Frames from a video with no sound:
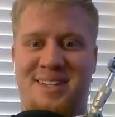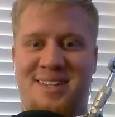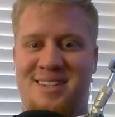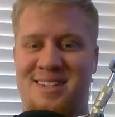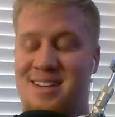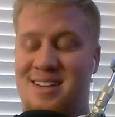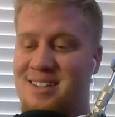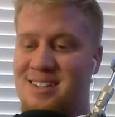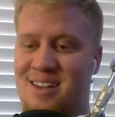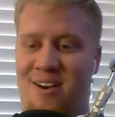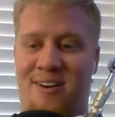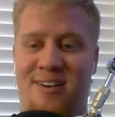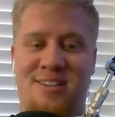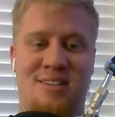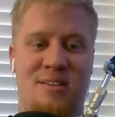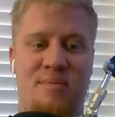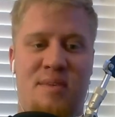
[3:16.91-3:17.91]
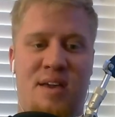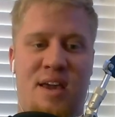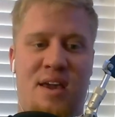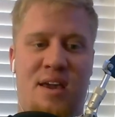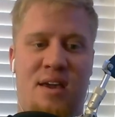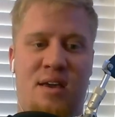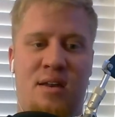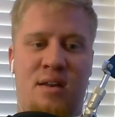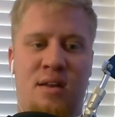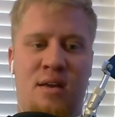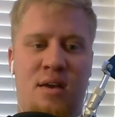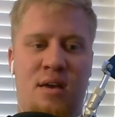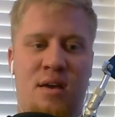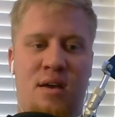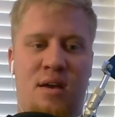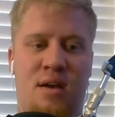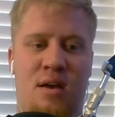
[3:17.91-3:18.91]
It's it's awesome and
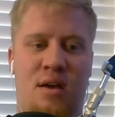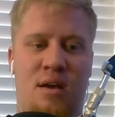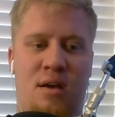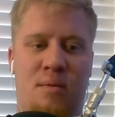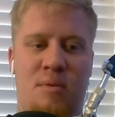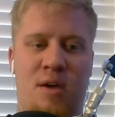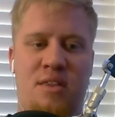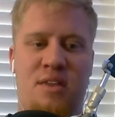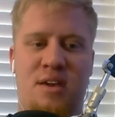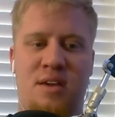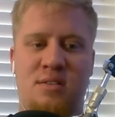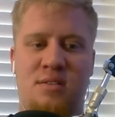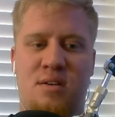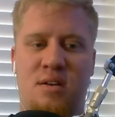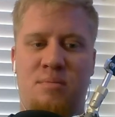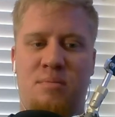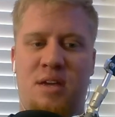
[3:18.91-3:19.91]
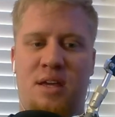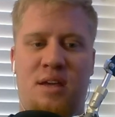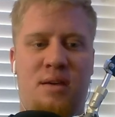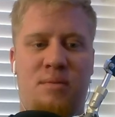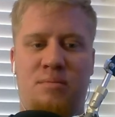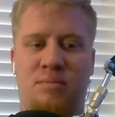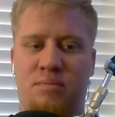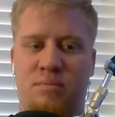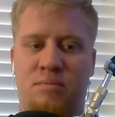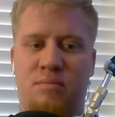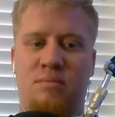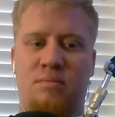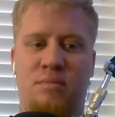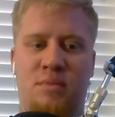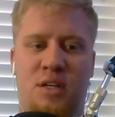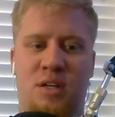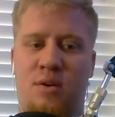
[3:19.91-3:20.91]
um, I think it's gonna be
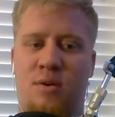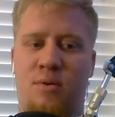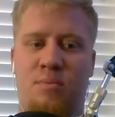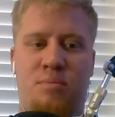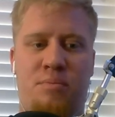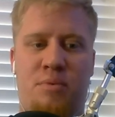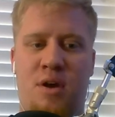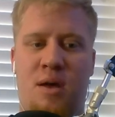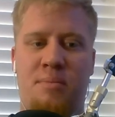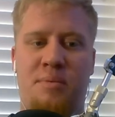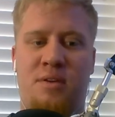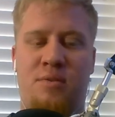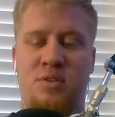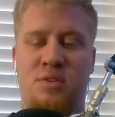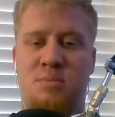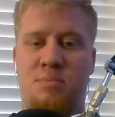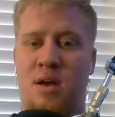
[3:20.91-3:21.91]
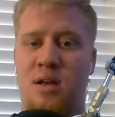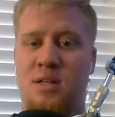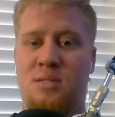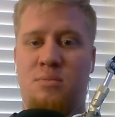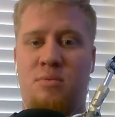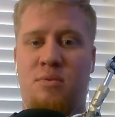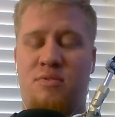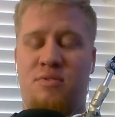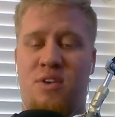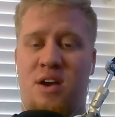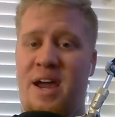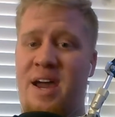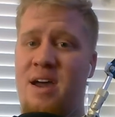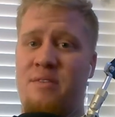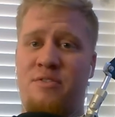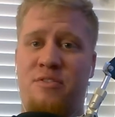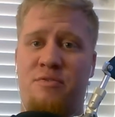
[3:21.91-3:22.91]
you know, probably responsible for
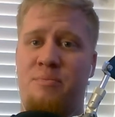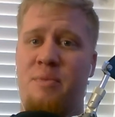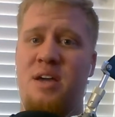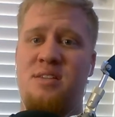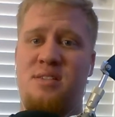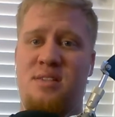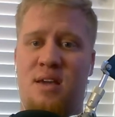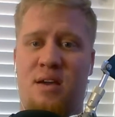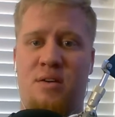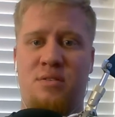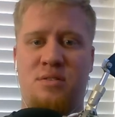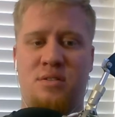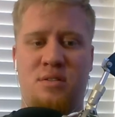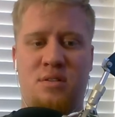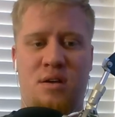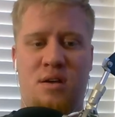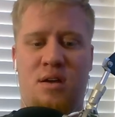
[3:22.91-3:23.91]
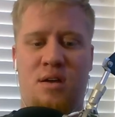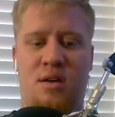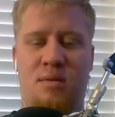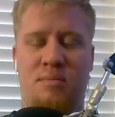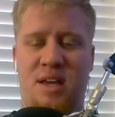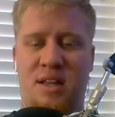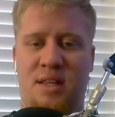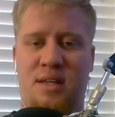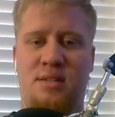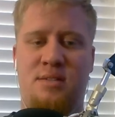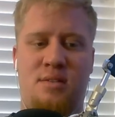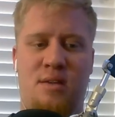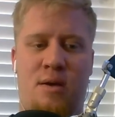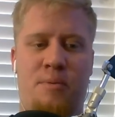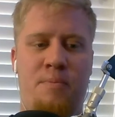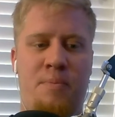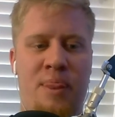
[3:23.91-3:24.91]
half of my sales, um, at least.
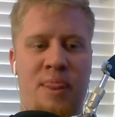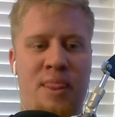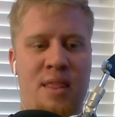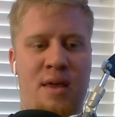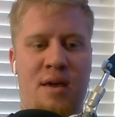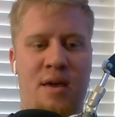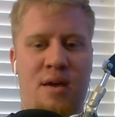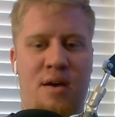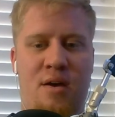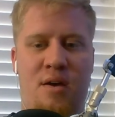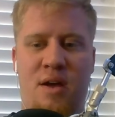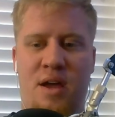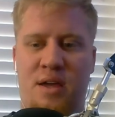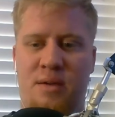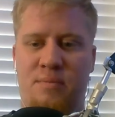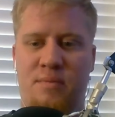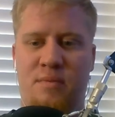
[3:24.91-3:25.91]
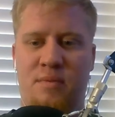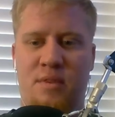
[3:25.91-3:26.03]
So, all right.